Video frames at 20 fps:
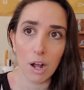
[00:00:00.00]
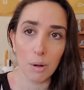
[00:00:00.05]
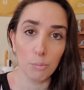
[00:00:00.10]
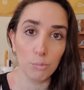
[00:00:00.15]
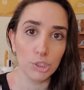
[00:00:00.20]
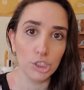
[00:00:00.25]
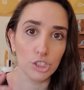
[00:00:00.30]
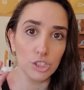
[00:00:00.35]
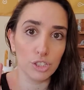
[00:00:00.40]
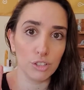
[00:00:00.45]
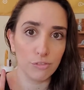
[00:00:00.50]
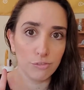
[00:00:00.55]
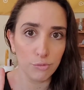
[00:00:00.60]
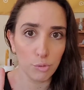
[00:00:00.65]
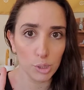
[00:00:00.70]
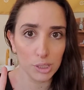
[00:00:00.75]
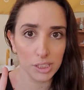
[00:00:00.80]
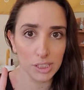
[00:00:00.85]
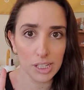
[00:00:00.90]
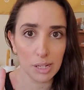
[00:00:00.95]
which is a
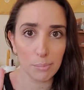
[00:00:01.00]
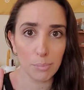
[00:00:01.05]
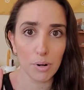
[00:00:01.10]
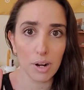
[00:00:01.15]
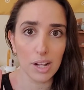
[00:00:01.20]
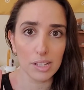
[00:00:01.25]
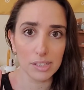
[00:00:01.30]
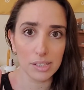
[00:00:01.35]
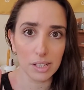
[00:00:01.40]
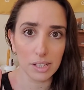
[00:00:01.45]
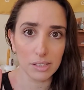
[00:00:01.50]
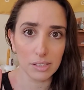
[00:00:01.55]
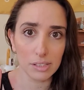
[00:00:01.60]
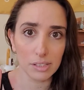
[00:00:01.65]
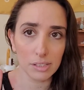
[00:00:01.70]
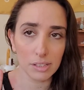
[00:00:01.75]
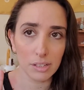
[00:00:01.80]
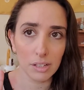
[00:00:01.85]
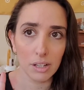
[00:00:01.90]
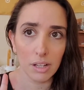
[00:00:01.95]
4-step process.